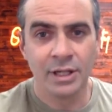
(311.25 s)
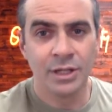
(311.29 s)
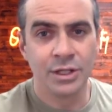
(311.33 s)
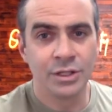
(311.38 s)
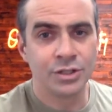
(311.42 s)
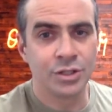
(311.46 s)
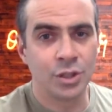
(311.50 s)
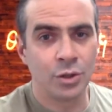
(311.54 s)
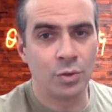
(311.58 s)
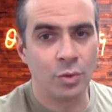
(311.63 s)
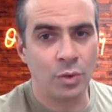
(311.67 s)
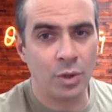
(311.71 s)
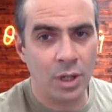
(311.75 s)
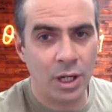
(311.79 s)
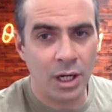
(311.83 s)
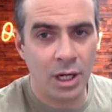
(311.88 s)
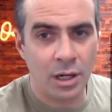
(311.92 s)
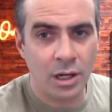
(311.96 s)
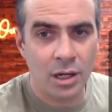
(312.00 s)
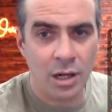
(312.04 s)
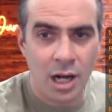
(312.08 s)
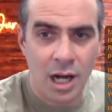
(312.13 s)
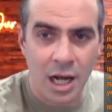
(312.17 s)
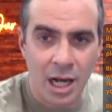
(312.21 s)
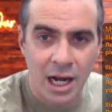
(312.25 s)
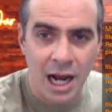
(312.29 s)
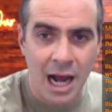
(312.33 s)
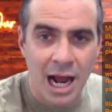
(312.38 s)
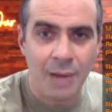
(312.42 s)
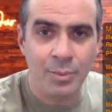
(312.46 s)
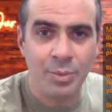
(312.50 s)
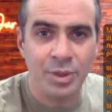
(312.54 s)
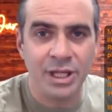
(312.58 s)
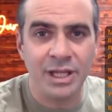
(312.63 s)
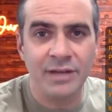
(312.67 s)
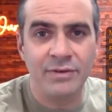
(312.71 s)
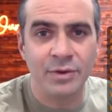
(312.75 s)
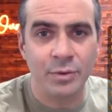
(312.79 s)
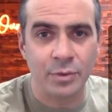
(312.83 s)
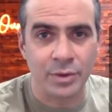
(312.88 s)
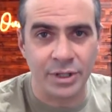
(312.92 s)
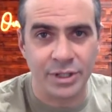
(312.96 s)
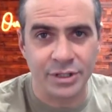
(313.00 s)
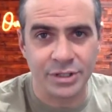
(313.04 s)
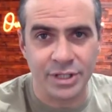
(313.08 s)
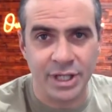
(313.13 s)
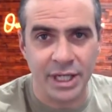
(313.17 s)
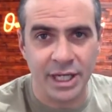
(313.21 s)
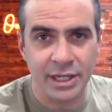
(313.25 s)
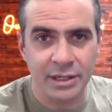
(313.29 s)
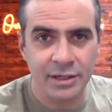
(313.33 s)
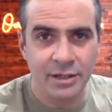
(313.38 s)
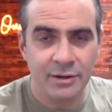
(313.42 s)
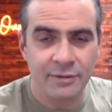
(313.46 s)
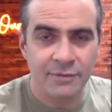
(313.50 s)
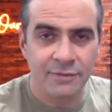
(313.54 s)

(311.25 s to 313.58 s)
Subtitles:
So I believe in real estate.